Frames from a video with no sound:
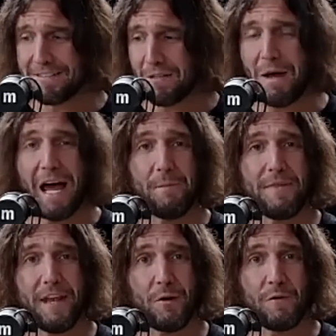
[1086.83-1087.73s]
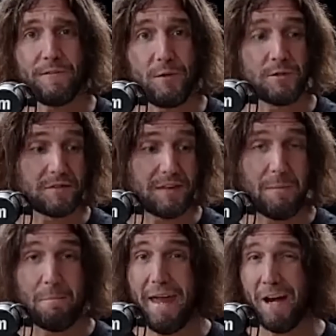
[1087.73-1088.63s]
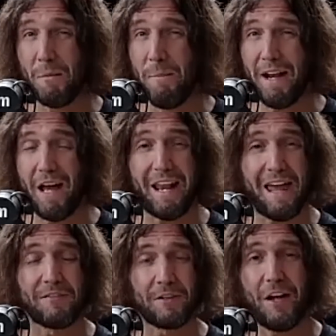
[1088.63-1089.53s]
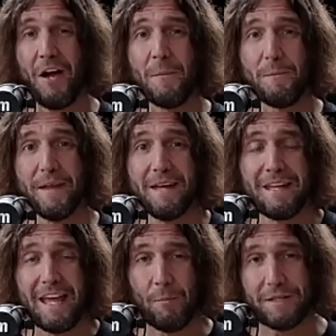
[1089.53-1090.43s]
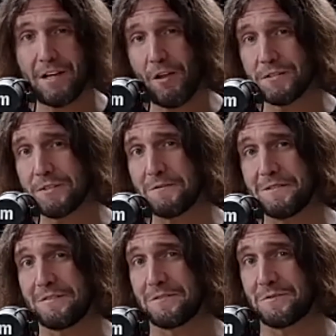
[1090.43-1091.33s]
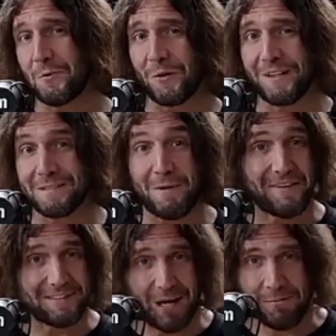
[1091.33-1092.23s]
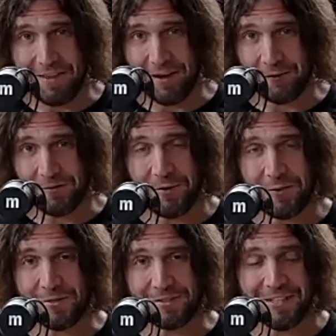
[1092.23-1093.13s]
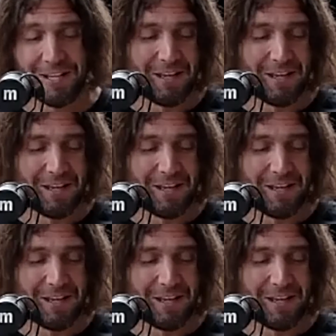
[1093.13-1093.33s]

some hypothetical future that may or may not ever come. Yeah. And we tell ourselves these stories about these hypothetical futures.